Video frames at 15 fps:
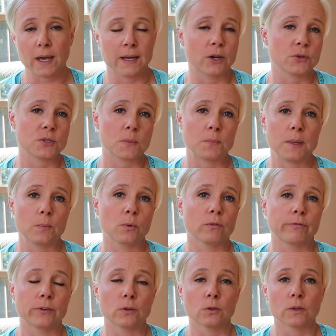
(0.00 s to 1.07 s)
I know some people
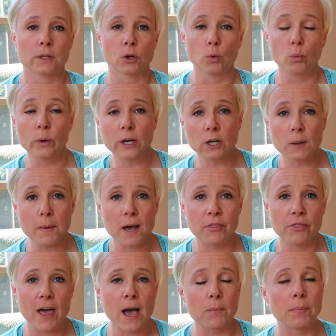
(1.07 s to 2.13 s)
feel a little weird
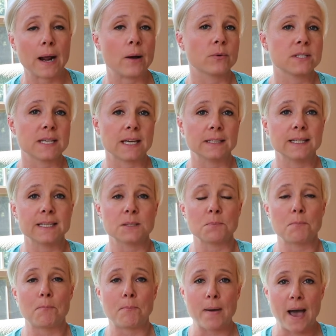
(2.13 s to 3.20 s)
about that, but I would say at
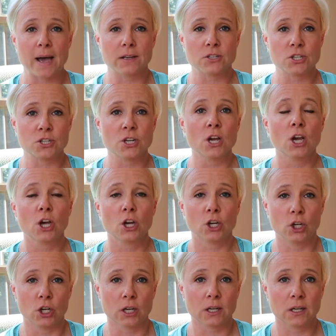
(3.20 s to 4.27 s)
least batch
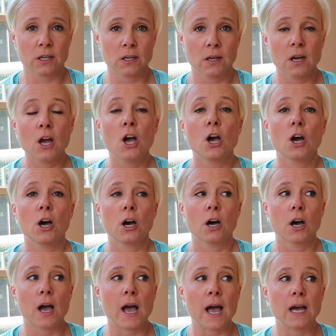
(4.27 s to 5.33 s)
cook
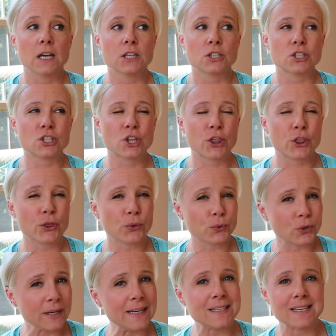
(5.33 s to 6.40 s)
3